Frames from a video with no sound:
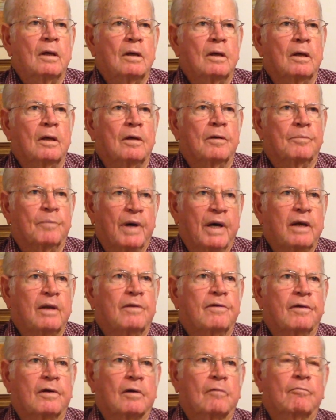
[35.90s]
His main
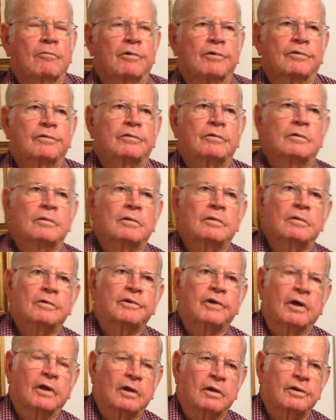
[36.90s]
thing was
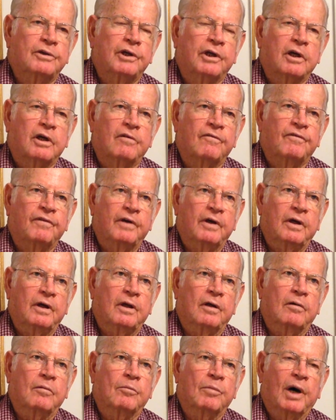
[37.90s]
selling chicken
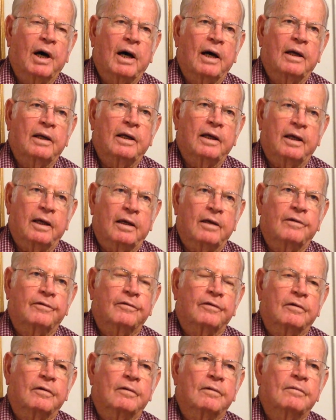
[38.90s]
feed and buying
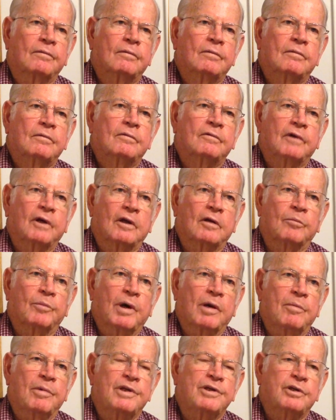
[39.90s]
eggs and selling
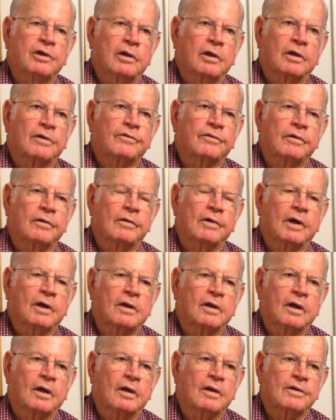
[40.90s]
baby chicks and
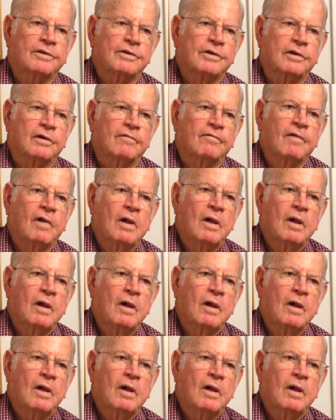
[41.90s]
that kind of stuff.